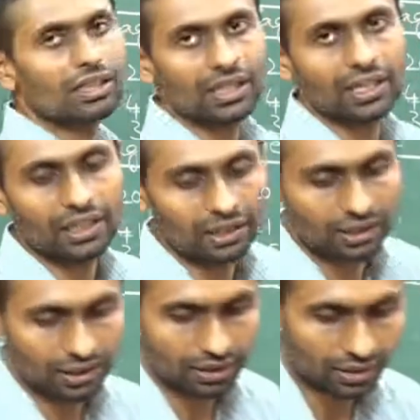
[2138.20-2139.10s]

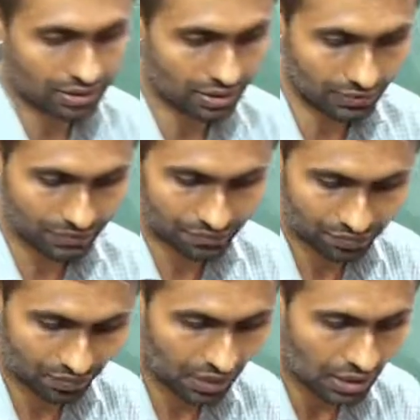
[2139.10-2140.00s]
DID. That's it.
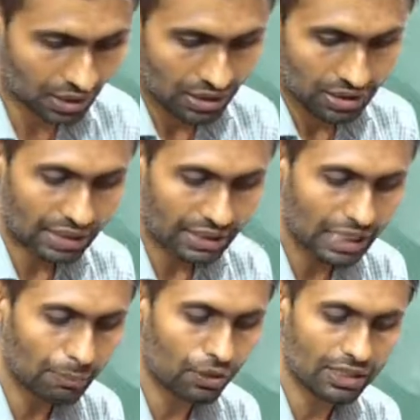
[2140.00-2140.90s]

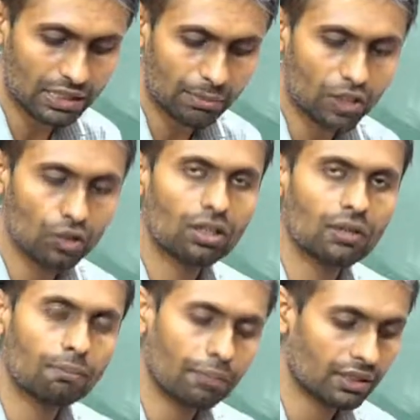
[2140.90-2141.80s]
Then I'll put a
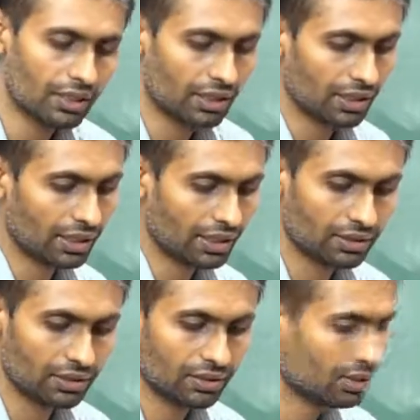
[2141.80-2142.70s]
semicolon, press enter,
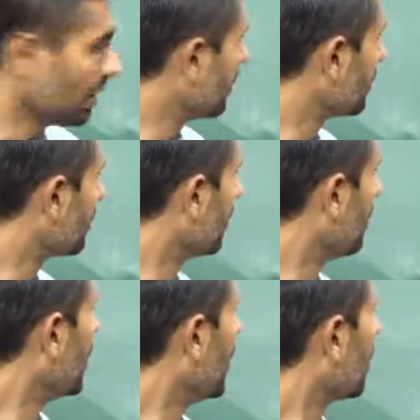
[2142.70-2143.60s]
guys. Yes.